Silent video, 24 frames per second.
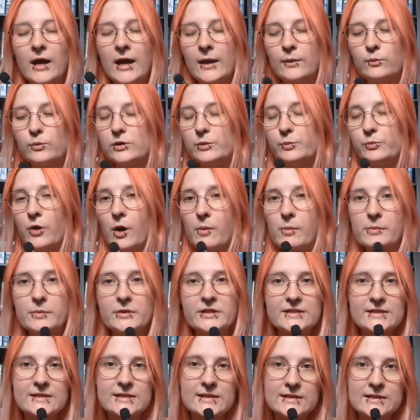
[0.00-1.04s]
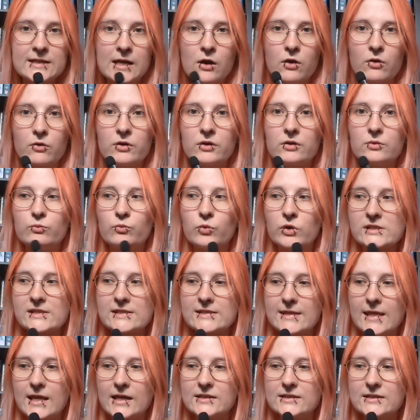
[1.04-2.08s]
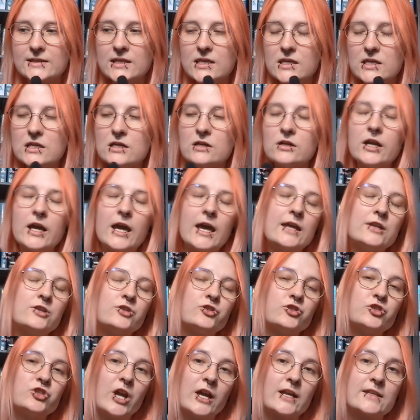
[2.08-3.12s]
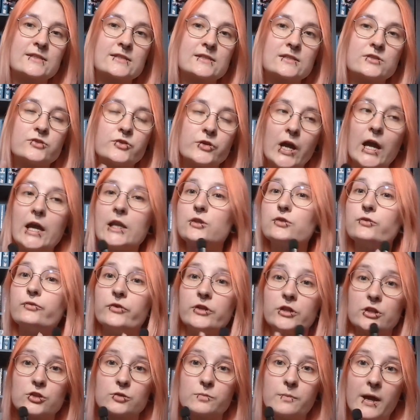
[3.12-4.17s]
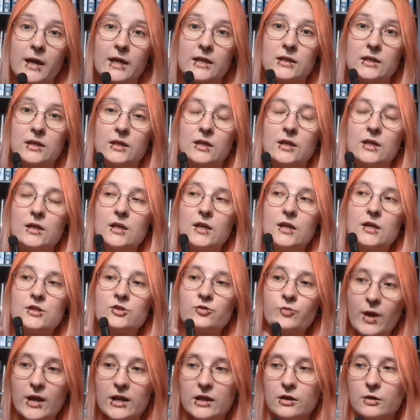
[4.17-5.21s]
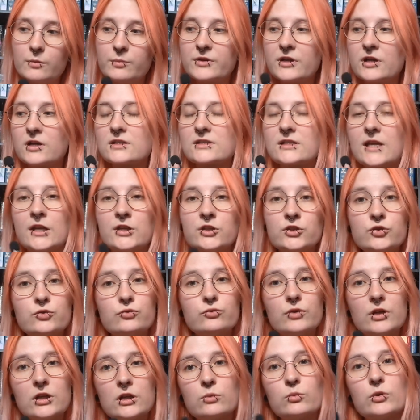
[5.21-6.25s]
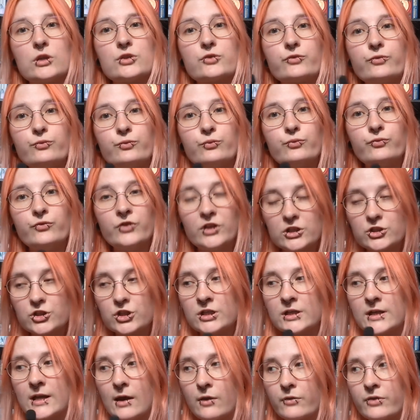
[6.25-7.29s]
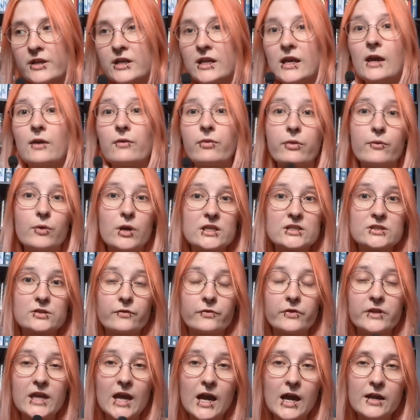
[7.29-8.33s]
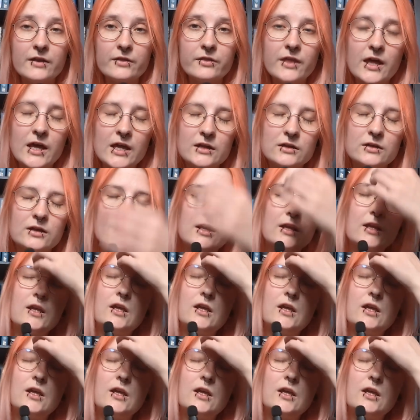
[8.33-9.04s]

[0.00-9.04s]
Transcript: I will probably sit down once that is here and just try to finish my sweater, because I do really want to finish it now that I have the rest of the yarn then.